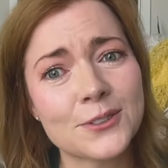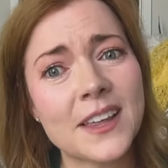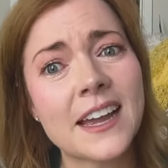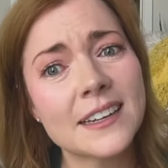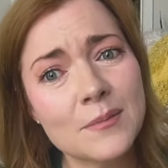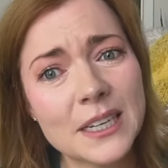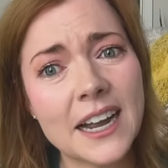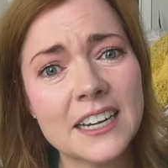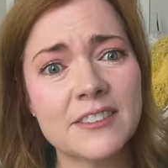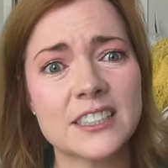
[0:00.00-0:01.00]
So that can be
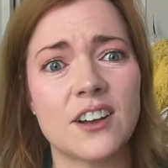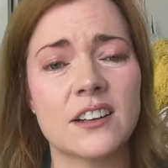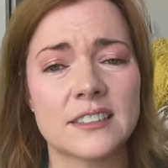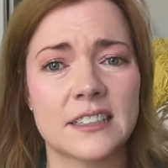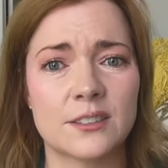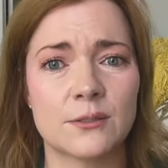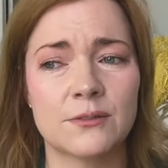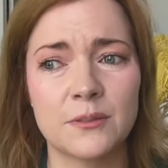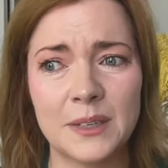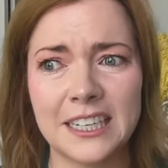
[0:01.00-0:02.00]
kind of exhausting. So for me